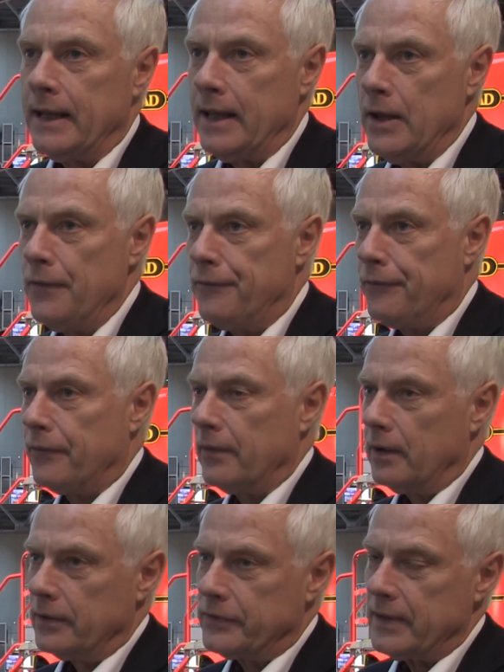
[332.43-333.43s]
If
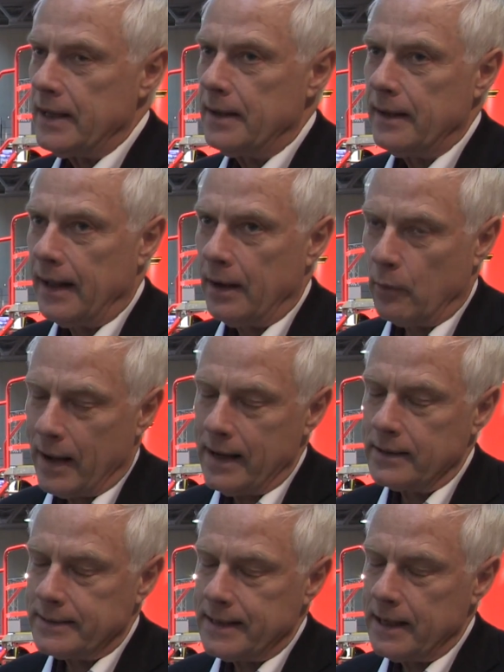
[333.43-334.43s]
a seed,
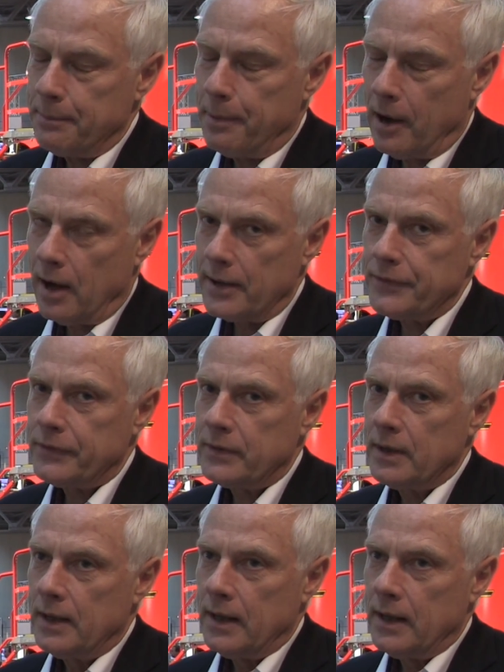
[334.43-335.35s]
when a seed passes,